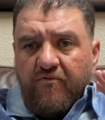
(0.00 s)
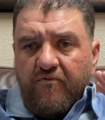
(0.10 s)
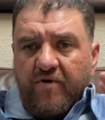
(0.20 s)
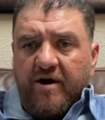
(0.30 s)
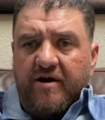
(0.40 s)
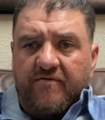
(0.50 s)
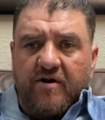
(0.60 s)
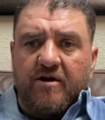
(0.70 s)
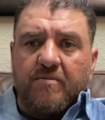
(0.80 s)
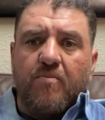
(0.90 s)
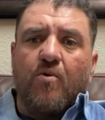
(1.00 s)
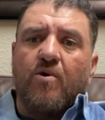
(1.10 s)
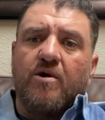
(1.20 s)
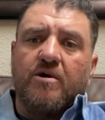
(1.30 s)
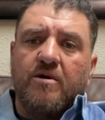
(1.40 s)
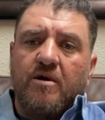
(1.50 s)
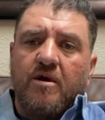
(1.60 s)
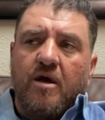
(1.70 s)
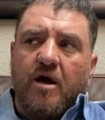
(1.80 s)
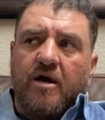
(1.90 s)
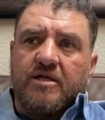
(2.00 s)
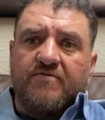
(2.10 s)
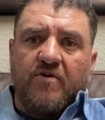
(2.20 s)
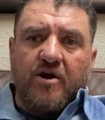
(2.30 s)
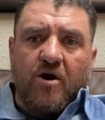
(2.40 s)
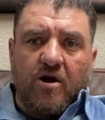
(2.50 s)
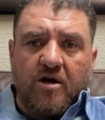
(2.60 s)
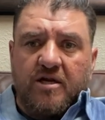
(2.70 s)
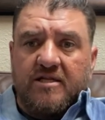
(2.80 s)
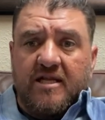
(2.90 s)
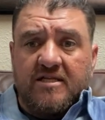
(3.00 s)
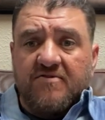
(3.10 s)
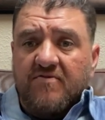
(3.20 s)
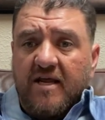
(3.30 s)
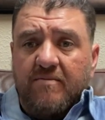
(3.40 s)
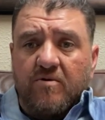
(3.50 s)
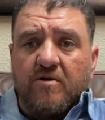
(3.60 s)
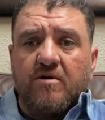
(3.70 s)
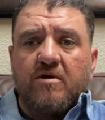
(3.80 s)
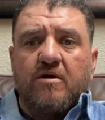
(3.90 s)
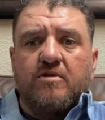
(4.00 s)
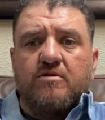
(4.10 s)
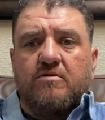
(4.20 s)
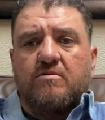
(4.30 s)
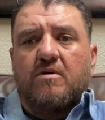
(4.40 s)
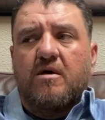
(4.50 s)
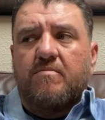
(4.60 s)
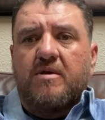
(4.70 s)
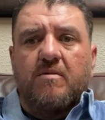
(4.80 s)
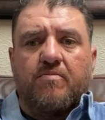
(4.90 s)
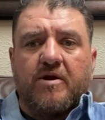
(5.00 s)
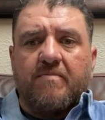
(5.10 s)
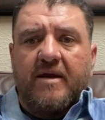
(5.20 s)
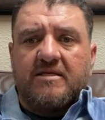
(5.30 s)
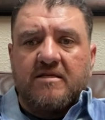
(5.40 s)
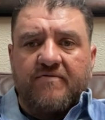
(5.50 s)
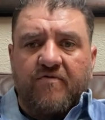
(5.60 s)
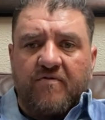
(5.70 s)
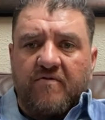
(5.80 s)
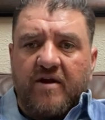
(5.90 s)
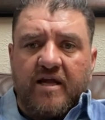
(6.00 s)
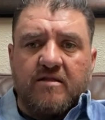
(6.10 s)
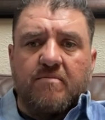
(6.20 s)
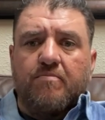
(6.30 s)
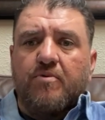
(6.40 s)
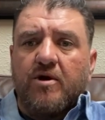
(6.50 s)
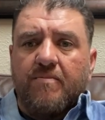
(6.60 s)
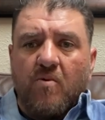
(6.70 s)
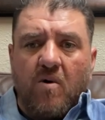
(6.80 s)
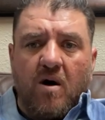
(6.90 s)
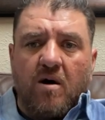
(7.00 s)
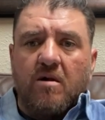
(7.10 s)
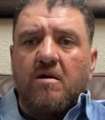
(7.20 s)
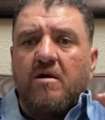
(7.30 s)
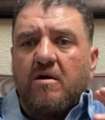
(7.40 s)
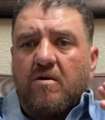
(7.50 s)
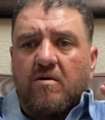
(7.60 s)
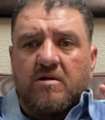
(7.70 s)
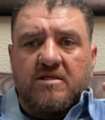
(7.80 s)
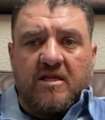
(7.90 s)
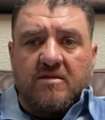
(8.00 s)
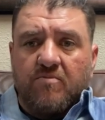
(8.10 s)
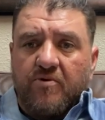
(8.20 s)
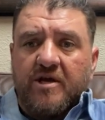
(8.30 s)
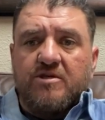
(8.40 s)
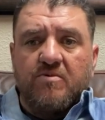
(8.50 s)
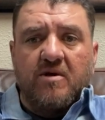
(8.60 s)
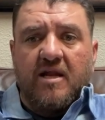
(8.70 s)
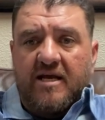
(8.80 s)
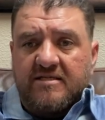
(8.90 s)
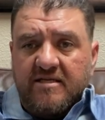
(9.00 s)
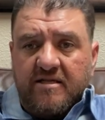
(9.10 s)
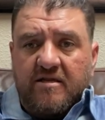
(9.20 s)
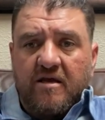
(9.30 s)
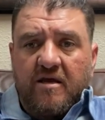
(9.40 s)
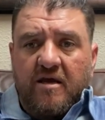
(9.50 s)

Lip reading: very, very poor. It's very hard, intensive labor to be a brick mason. If you've ever had to put up a wall or set some bricks, you realize that